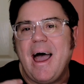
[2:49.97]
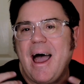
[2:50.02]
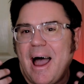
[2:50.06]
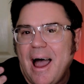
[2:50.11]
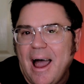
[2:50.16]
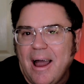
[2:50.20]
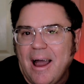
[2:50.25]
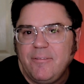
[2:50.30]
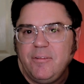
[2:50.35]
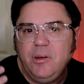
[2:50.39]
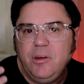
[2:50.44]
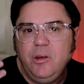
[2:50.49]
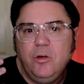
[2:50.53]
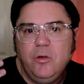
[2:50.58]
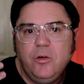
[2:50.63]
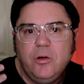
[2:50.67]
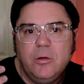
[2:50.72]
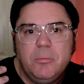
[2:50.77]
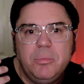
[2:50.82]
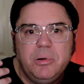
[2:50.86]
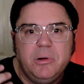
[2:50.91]
after you
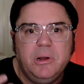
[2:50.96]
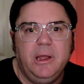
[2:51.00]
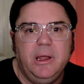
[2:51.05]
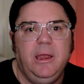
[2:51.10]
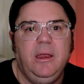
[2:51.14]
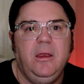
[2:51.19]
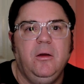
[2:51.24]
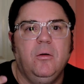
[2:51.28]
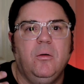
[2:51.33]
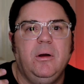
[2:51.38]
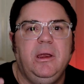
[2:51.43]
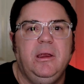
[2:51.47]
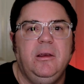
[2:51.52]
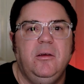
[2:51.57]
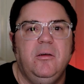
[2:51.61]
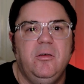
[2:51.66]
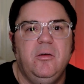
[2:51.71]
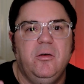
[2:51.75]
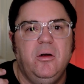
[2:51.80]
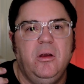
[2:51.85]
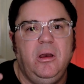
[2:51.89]
complete your
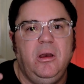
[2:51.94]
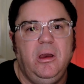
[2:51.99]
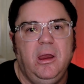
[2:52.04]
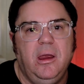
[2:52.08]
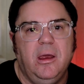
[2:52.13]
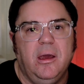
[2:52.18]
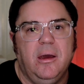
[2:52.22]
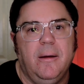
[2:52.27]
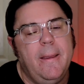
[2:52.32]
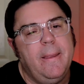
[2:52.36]
intern year.